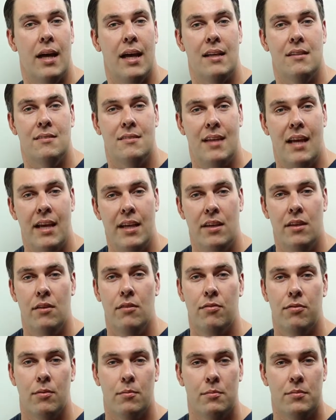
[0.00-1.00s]
and take you
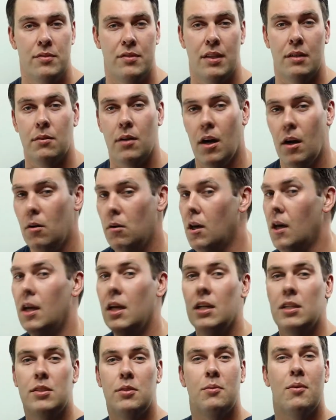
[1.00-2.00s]
from 0
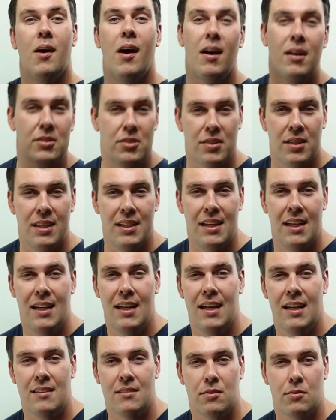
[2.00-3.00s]
to 100
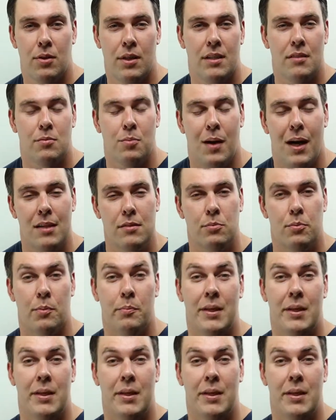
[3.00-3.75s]
as quick as possible,